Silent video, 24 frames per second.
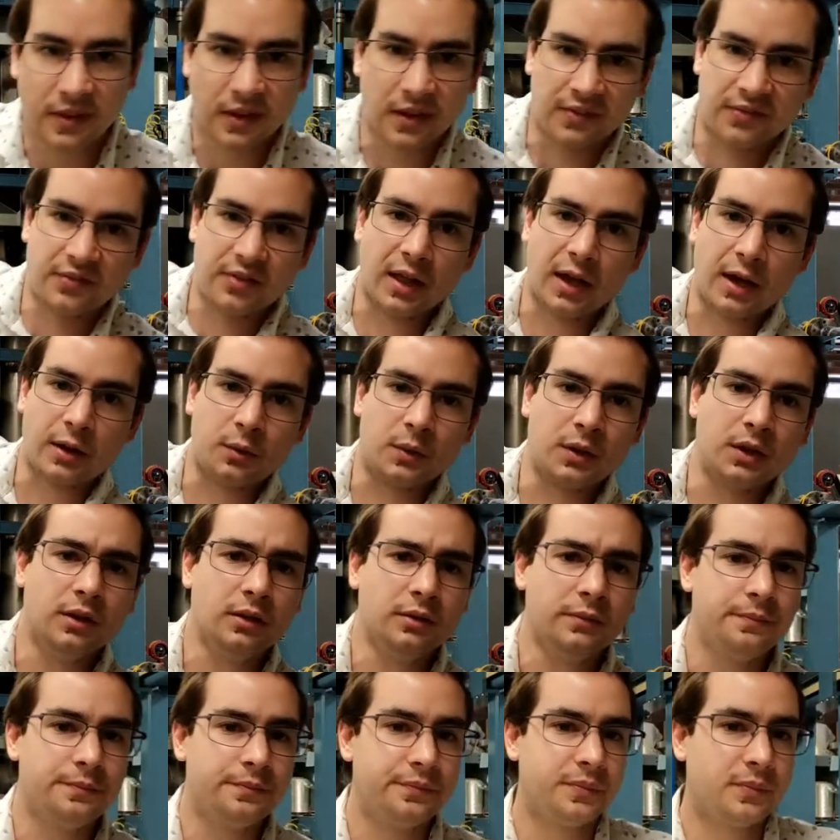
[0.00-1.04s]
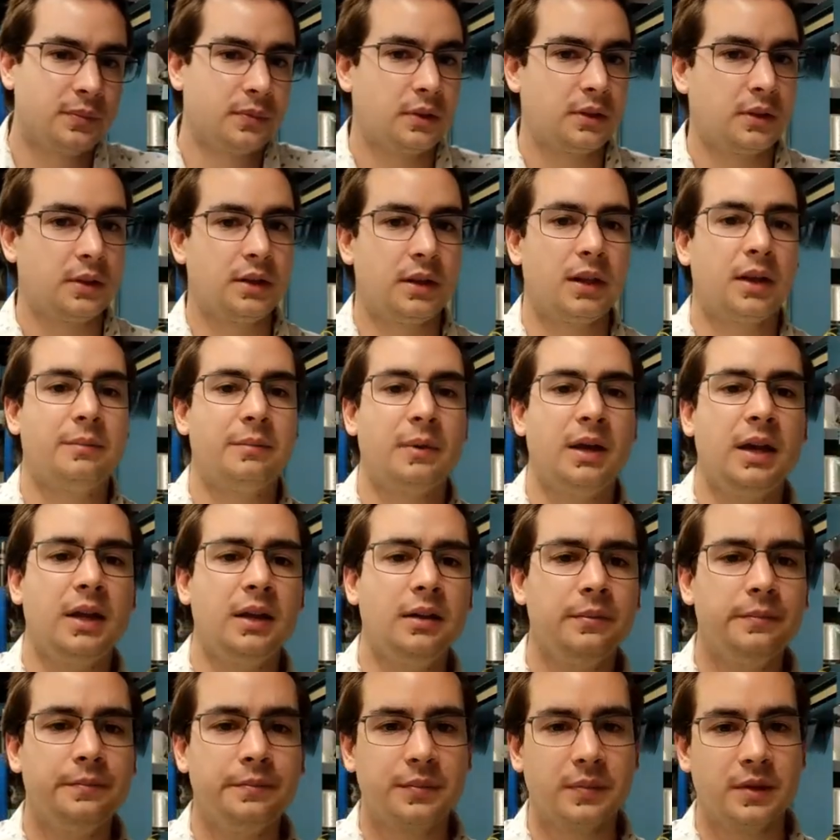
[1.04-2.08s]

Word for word: a flywheel that I made